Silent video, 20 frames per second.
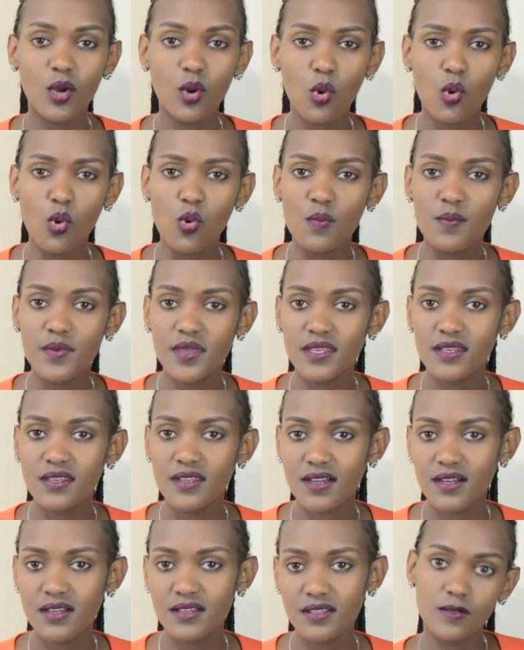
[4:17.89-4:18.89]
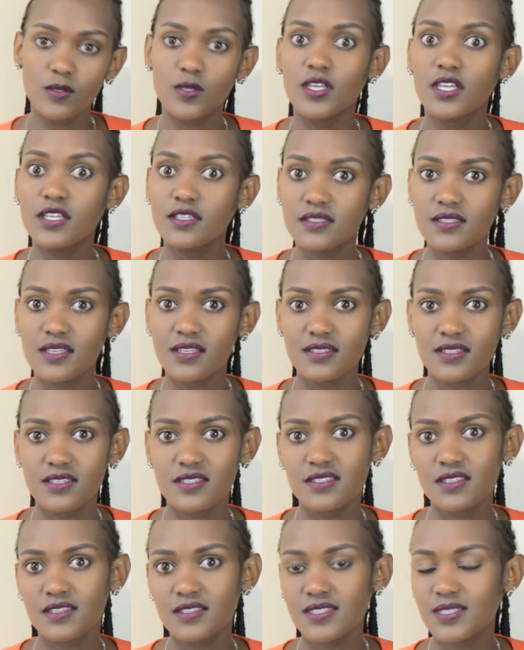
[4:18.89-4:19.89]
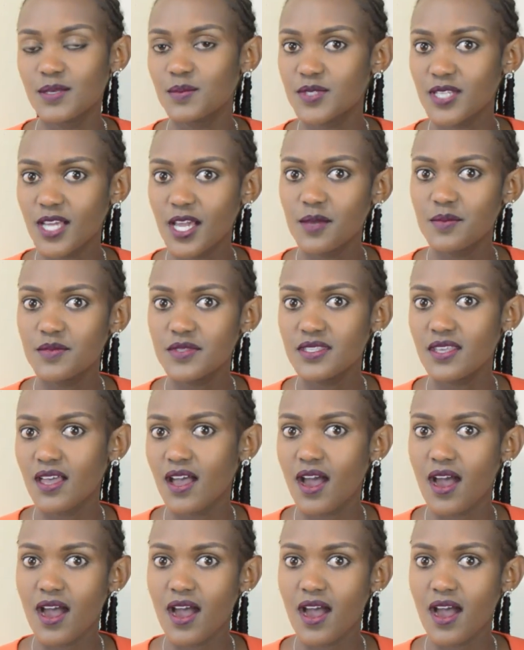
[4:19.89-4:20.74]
Komena. In sentences, sometimes